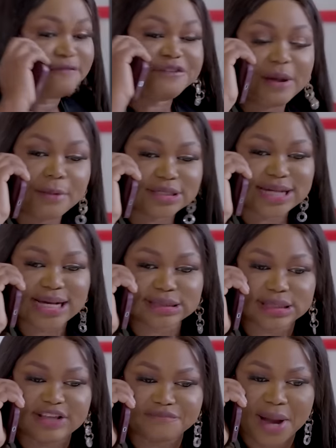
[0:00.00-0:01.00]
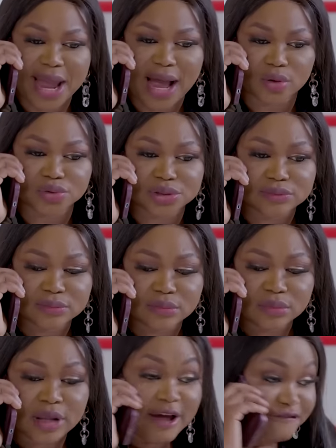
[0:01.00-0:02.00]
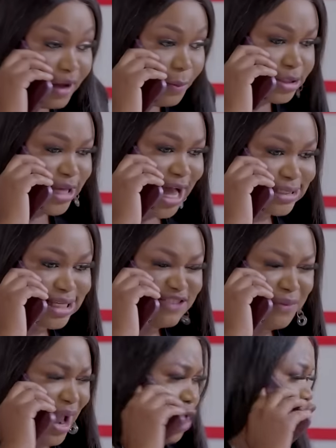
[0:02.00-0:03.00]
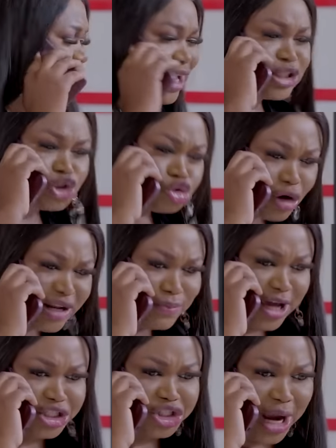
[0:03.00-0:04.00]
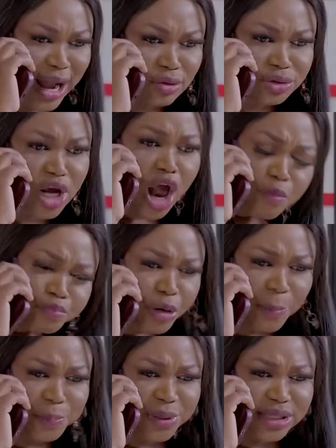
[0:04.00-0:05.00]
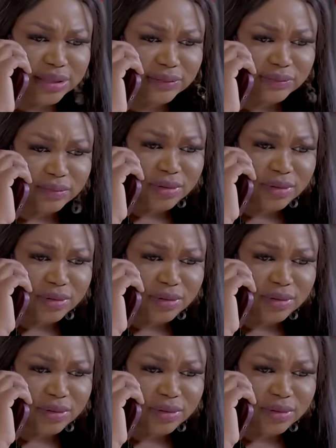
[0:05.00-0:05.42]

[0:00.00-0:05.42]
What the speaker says: Famous has to leave my house. Famous has to leave my house so I can train my child properly.